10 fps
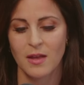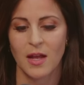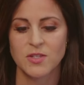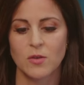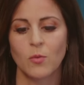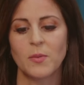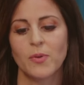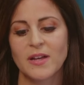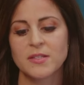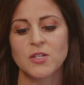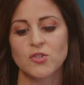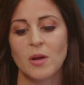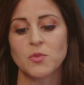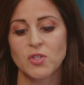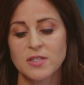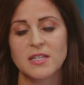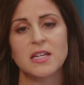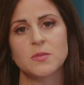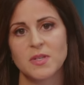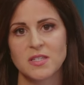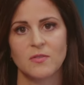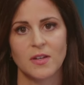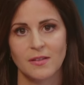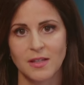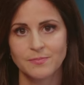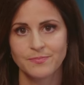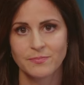And so what President Trump should say specifically,